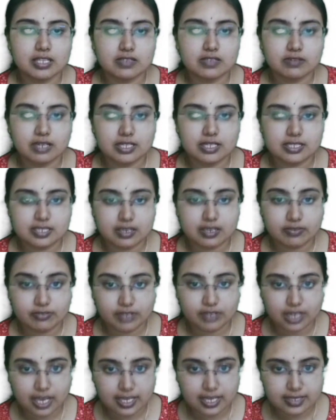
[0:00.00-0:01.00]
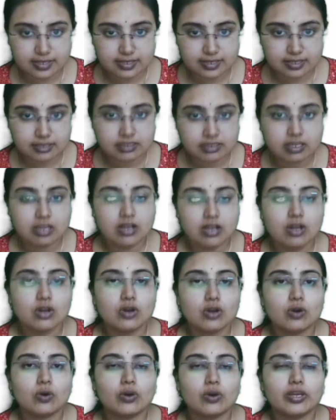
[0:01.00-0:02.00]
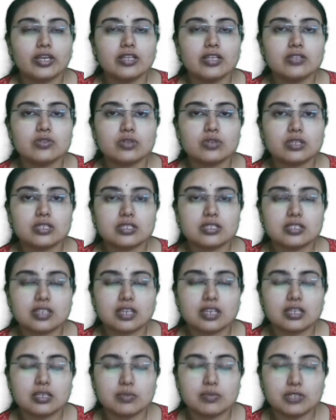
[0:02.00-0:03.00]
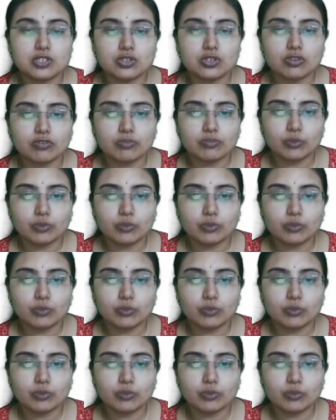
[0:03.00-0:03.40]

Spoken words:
as well as nephrilysin. Okay, so it is an inhibitor